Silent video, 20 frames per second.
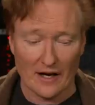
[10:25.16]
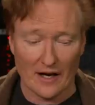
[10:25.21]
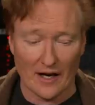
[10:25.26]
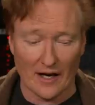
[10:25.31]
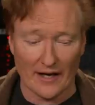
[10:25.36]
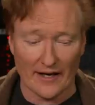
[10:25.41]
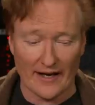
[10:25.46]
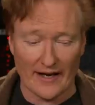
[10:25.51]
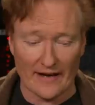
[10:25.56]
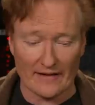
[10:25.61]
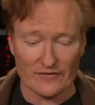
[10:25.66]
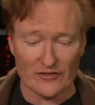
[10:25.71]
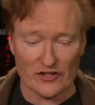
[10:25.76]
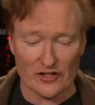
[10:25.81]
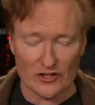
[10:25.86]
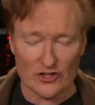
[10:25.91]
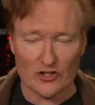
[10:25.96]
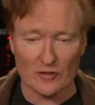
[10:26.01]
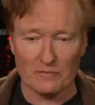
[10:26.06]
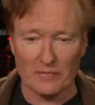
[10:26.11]
I have
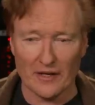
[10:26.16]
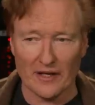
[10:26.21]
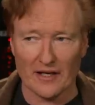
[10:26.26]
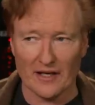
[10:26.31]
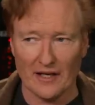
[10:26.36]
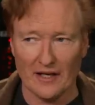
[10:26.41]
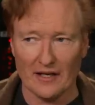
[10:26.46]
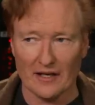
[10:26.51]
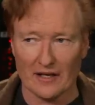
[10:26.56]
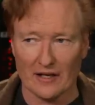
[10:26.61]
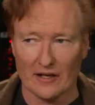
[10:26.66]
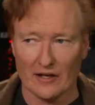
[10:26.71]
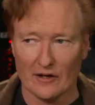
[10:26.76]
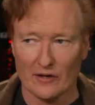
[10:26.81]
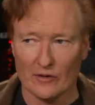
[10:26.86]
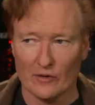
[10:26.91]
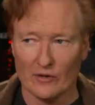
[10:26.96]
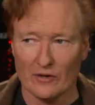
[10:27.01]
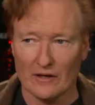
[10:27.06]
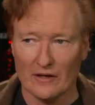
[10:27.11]
such a big
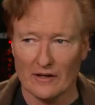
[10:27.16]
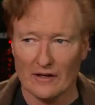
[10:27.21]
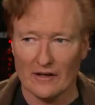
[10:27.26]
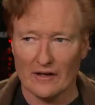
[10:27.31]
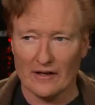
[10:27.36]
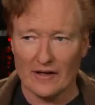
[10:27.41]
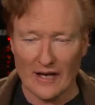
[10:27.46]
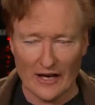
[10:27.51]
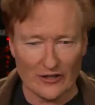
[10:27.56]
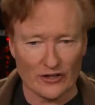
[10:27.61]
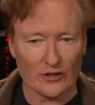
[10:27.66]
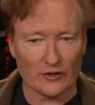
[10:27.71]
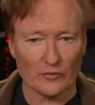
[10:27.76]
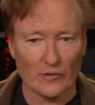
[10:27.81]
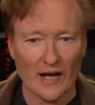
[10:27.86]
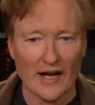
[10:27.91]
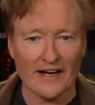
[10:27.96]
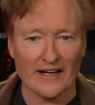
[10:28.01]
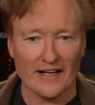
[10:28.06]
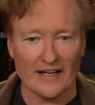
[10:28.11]
ego. And you're
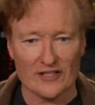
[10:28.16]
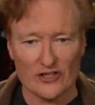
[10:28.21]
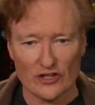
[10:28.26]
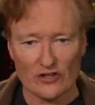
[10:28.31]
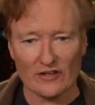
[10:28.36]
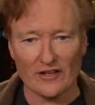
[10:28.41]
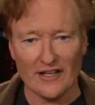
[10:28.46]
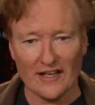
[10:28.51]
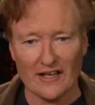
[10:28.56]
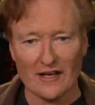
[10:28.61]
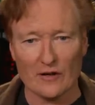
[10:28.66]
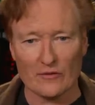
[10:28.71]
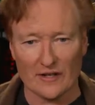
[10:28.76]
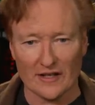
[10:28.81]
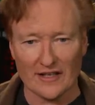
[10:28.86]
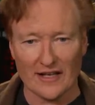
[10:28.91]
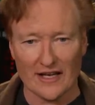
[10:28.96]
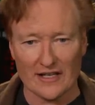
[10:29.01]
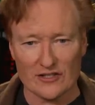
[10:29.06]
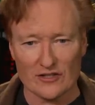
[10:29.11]
right, it's your ego
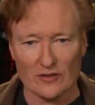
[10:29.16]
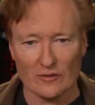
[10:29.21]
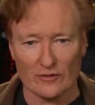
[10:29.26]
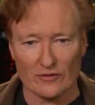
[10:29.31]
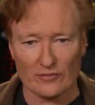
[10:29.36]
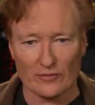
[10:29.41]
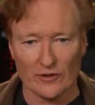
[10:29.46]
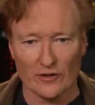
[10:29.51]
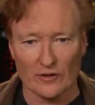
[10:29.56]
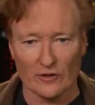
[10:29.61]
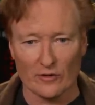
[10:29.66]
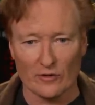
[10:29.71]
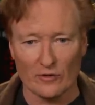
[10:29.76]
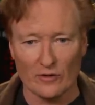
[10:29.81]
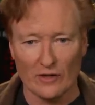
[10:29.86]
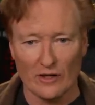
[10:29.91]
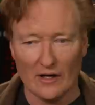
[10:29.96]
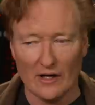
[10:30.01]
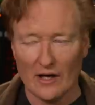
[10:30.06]
that gets you through.